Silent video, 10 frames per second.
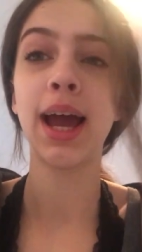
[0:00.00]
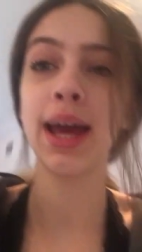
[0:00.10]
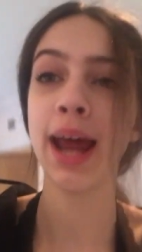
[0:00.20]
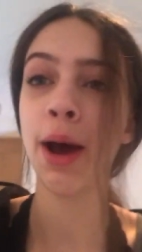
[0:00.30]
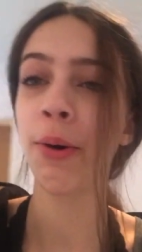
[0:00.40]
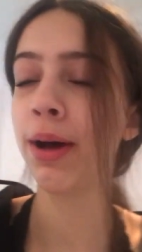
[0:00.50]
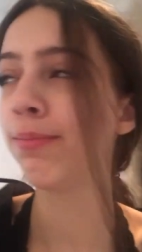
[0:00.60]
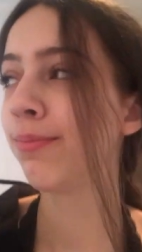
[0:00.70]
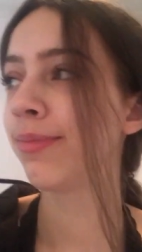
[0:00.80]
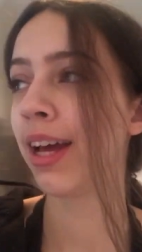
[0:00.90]
an hour.
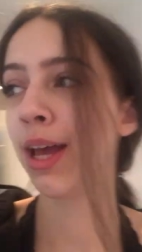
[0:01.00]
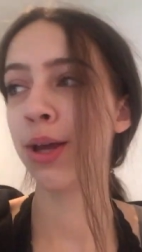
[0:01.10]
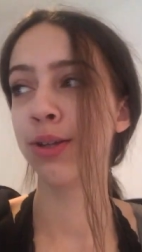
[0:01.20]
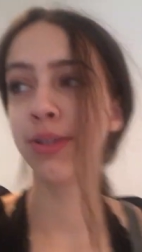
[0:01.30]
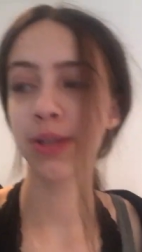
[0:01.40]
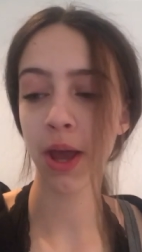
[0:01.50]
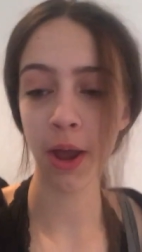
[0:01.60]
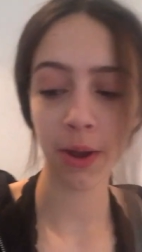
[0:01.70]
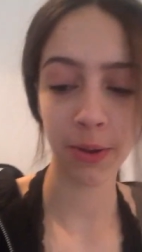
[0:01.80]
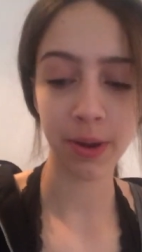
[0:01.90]

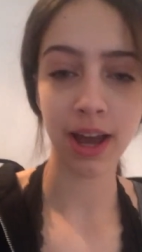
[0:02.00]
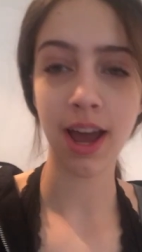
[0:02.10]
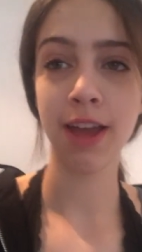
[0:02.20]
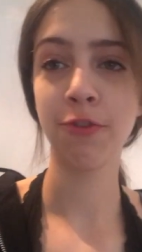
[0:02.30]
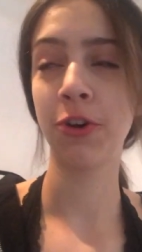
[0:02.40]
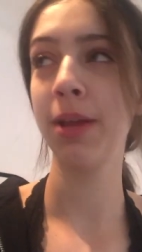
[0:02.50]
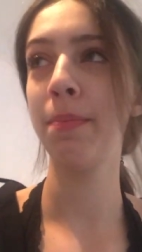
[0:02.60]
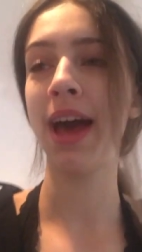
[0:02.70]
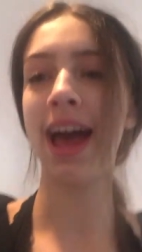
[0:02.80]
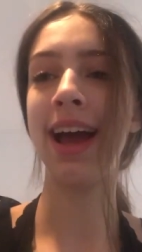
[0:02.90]
So I've already
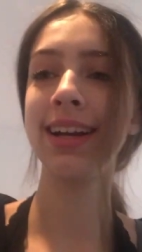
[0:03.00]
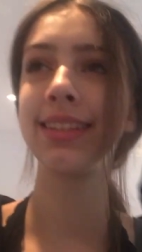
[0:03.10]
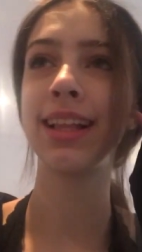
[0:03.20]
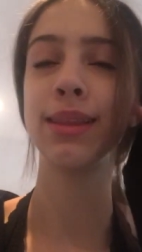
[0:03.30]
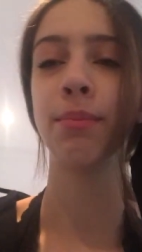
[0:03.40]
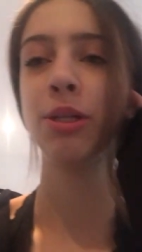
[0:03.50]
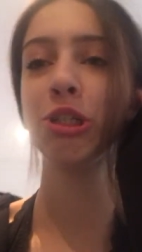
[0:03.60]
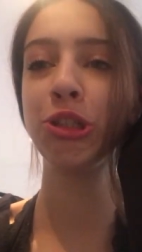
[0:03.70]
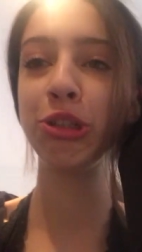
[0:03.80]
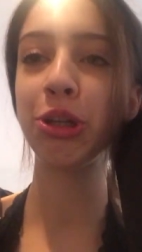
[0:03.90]
packed. Let me
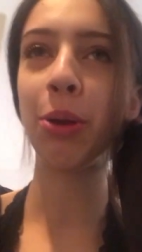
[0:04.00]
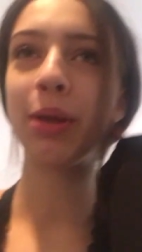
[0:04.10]
just show